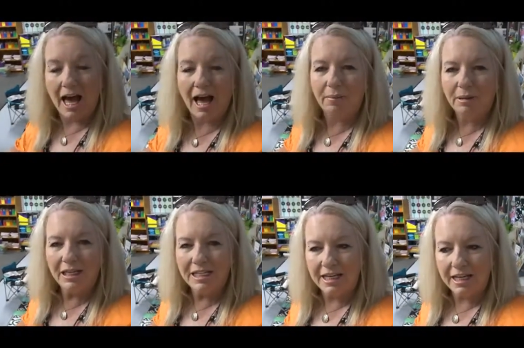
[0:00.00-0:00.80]

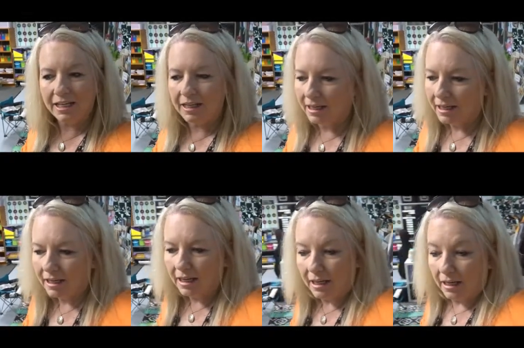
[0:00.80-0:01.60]
Harmony Day.
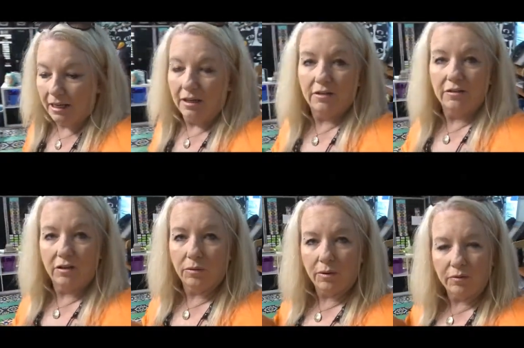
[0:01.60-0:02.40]

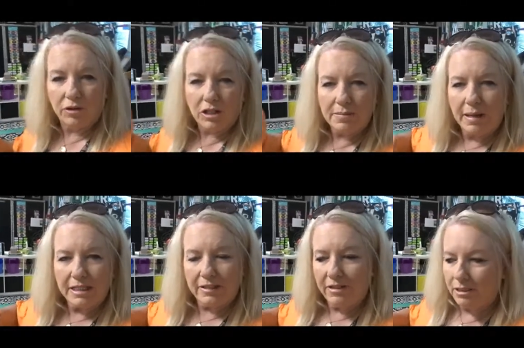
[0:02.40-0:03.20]
So we've got some
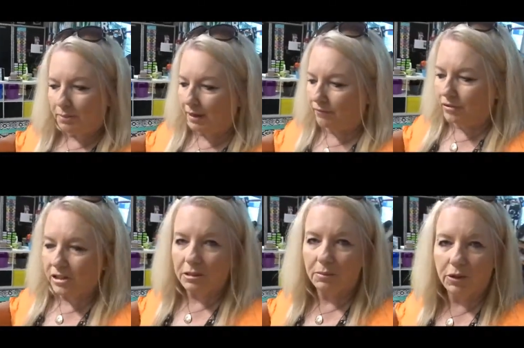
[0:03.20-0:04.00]
activities planned for
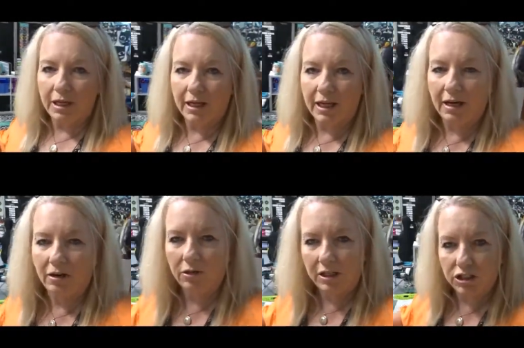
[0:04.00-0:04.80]
this morning and
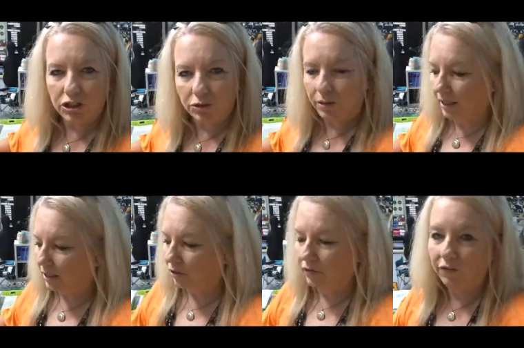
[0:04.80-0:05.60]
I'll let you in
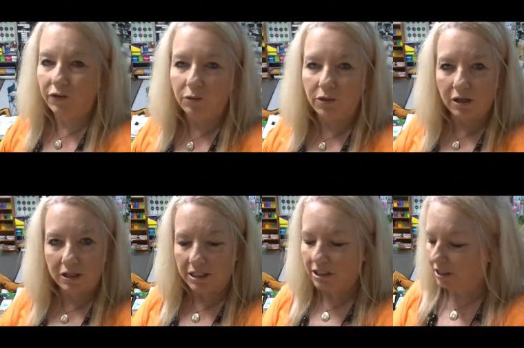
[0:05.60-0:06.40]
on a few of
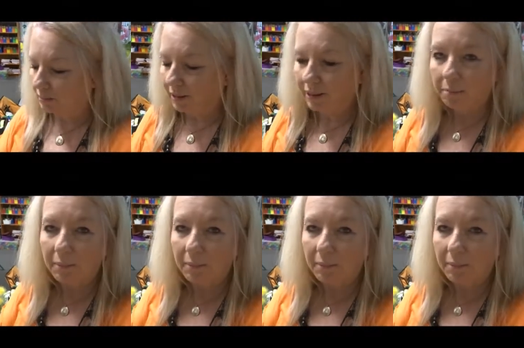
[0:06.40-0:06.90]
those in just a minute.